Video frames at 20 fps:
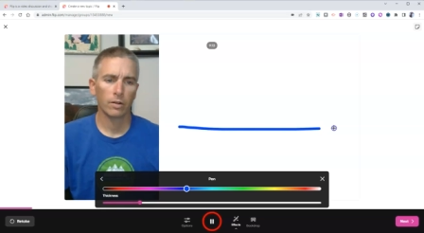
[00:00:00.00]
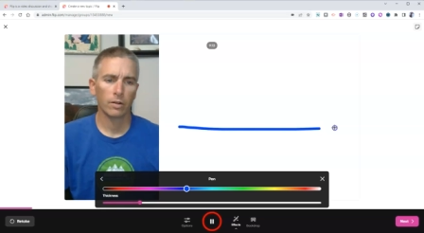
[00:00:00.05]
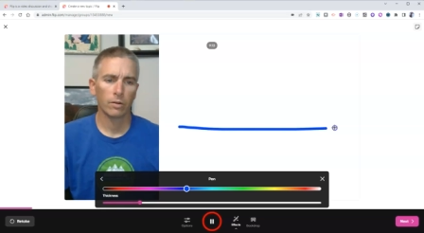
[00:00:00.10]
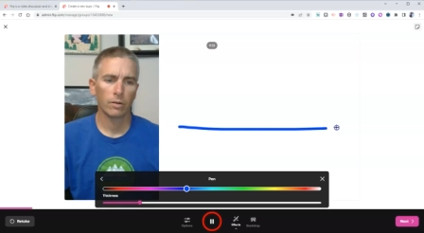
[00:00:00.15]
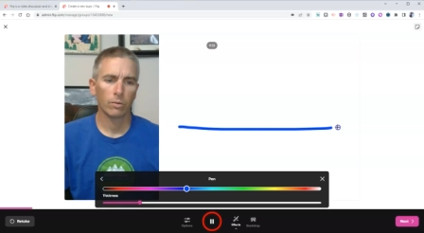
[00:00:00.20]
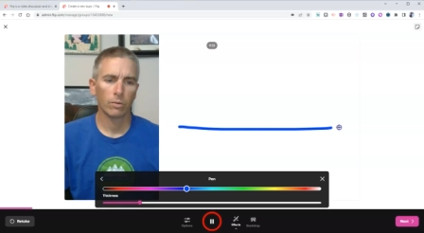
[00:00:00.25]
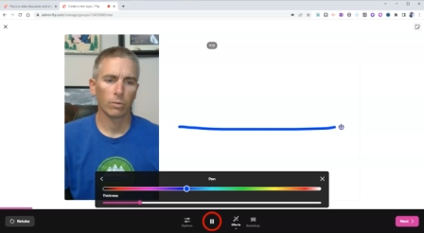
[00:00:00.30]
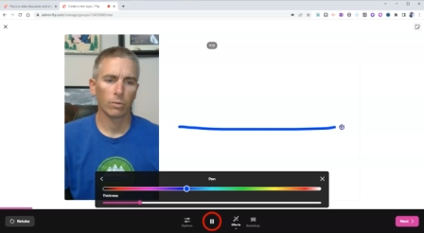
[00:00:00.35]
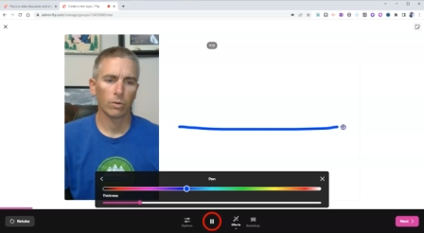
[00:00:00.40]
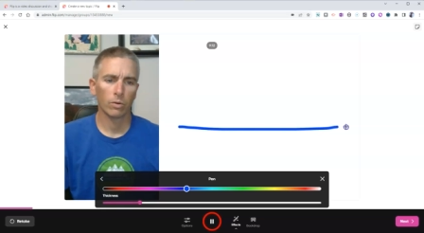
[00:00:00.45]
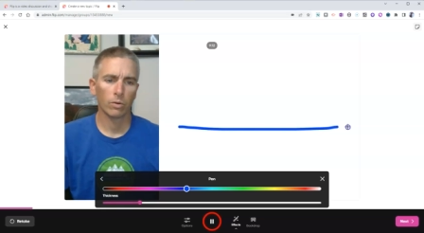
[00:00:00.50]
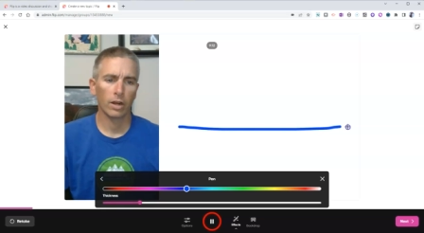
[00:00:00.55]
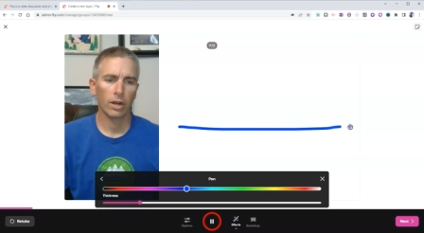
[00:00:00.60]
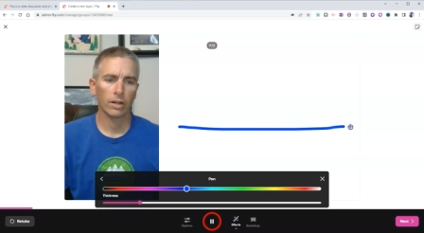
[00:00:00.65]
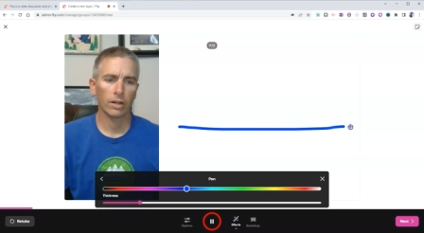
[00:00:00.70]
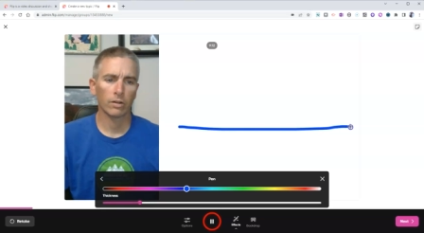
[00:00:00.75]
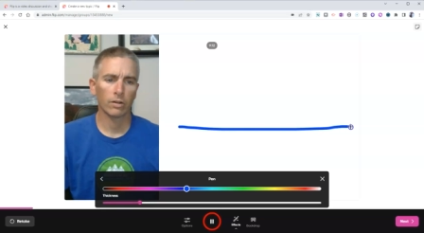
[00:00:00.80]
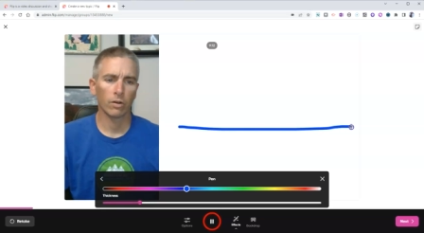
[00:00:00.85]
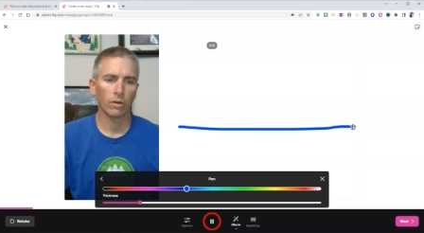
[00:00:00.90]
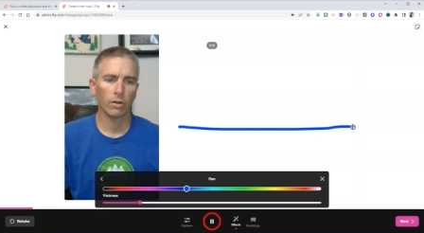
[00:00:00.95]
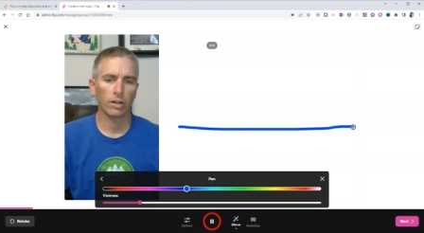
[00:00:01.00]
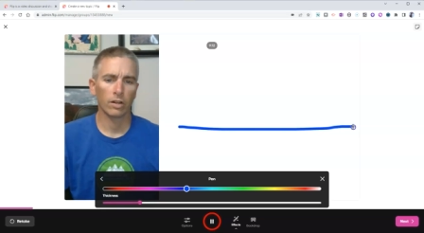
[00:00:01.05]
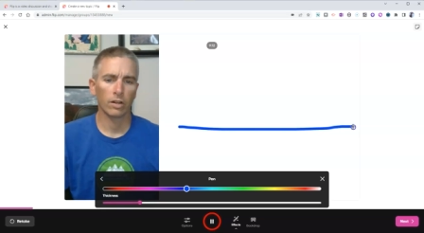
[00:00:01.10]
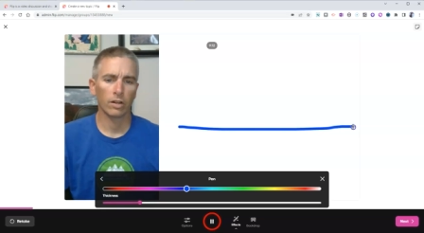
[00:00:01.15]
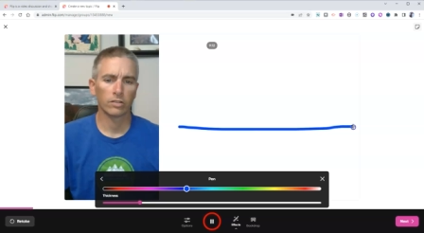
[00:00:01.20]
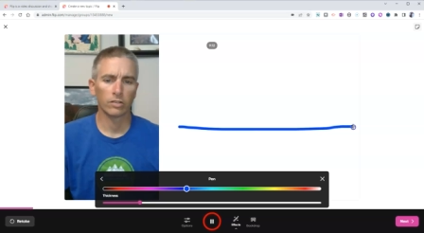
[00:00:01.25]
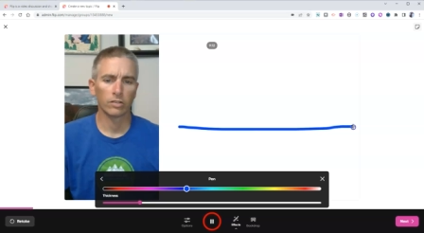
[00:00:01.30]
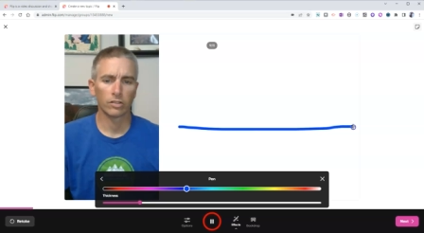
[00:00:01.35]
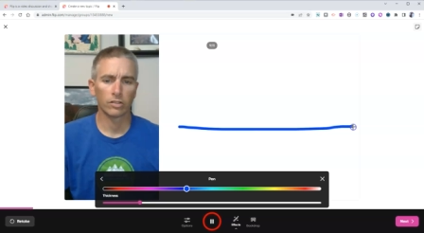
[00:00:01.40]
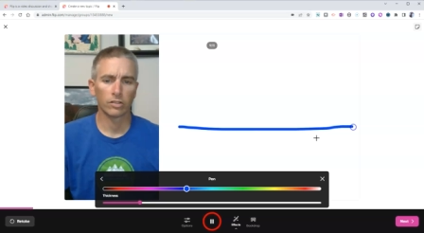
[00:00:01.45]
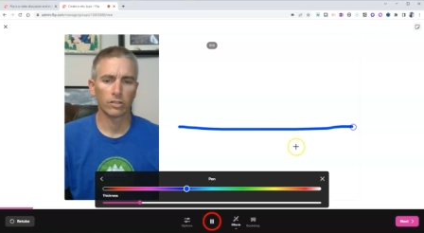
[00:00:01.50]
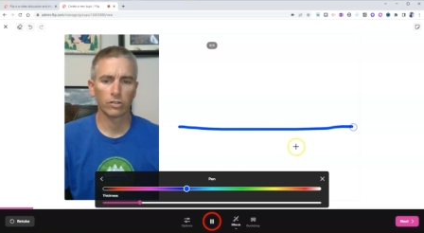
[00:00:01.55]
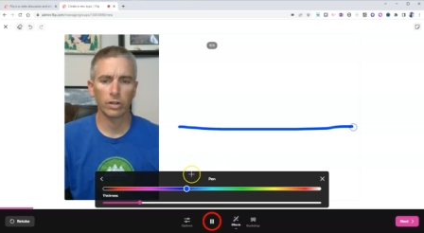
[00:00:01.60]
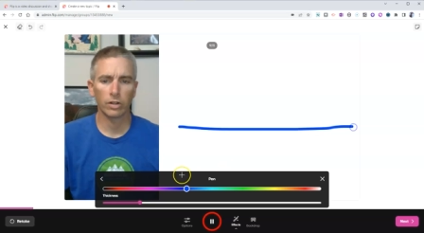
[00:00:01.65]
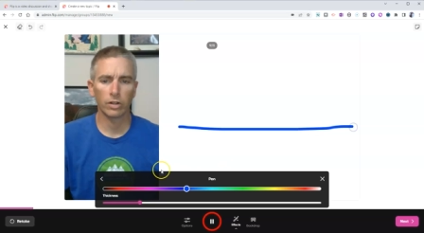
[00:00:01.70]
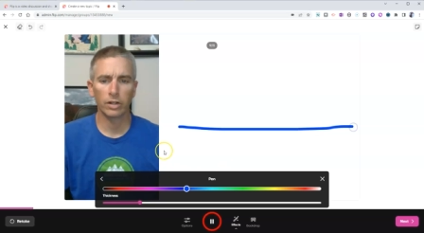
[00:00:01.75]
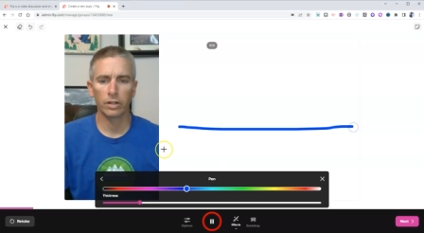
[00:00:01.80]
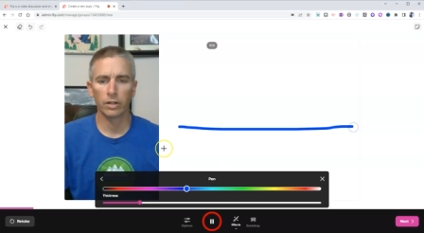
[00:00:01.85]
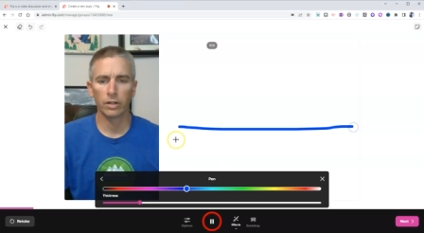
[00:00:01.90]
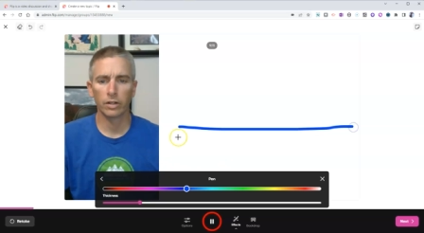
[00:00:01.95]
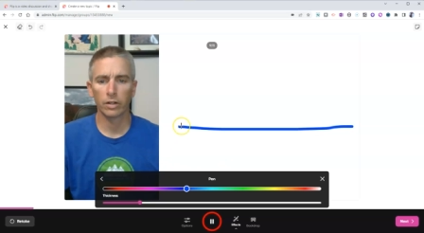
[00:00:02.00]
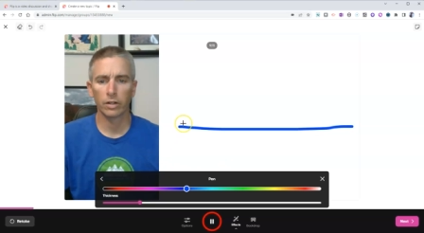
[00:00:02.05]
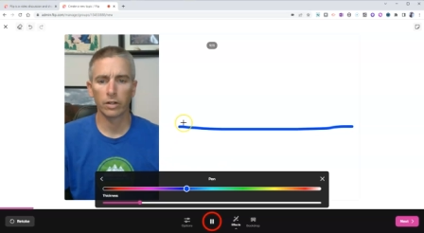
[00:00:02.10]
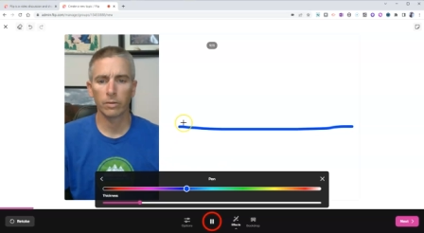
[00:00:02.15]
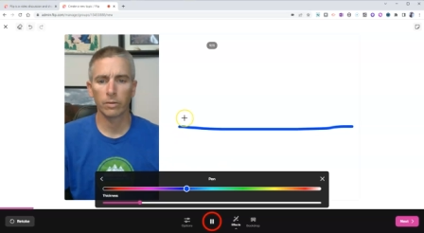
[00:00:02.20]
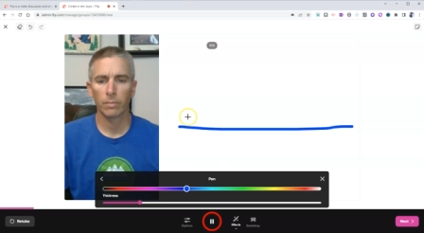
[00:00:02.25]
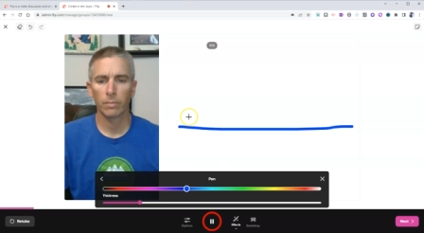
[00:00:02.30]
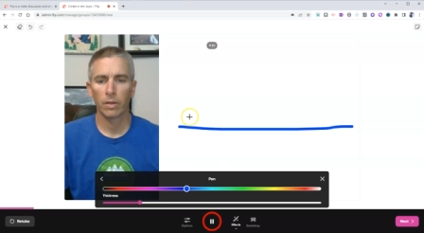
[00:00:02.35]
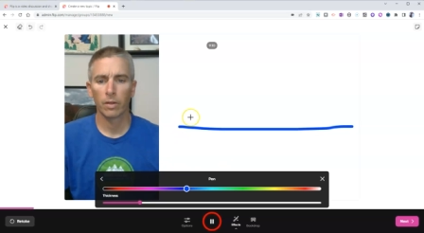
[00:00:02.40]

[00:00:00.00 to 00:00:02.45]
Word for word: right across the screen here,